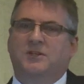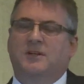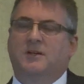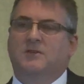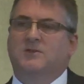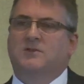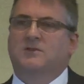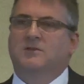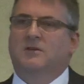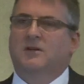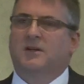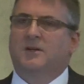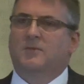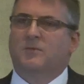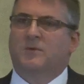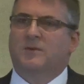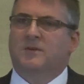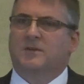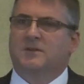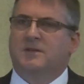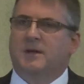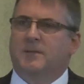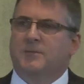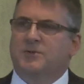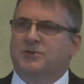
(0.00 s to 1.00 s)
outside with
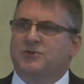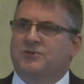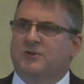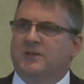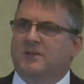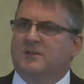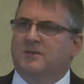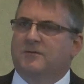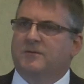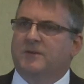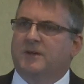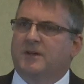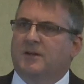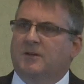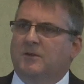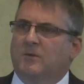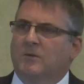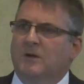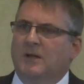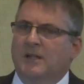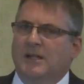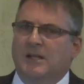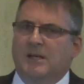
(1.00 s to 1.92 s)
a demonstrator vehicle,